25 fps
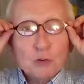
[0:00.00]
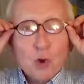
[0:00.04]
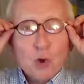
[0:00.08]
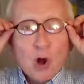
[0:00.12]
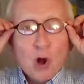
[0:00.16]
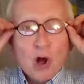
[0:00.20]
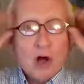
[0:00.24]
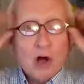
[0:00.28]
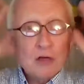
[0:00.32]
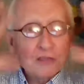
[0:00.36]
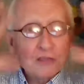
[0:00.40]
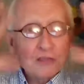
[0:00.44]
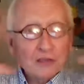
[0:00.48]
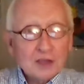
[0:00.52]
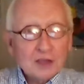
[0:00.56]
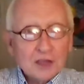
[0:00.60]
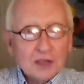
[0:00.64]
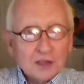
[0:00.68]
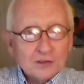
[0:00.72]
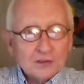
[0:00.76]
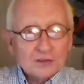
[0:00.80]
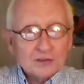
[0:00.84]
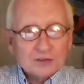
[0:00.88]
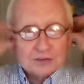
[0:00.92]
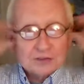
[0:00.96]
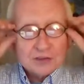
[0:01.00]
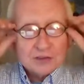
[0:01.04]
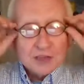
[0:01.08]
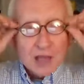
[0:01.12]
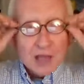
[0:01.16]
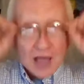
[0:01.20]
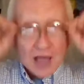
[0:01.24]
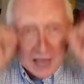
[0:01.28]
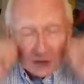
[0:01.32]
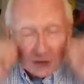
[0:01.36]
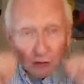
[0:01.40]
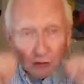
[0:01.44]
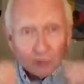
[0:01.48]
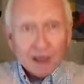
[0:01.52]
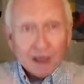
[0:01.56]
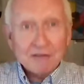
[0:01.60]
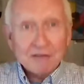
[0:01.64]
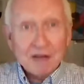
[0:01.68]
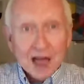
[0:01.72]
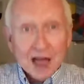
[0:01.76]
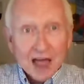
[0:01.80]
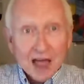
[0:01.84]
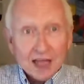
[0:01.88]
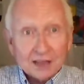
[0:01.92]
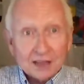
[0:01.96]
all this, I do have
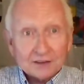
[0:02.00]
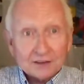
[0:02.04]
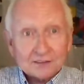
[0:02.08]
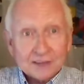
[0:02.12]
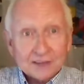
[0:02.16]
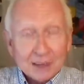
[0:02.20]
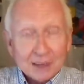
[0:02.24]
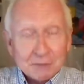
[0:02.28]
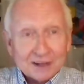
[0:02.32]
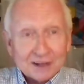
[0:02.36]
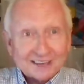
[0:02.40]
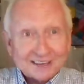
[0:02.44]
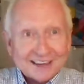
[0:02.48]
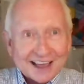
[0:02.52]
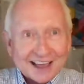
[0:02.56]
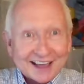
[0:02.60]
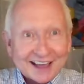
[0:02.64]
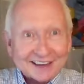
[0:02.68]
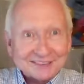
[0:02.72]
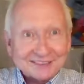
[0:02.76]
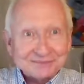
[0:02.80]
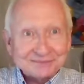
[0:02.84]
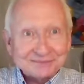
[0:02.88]
eyes. How about that?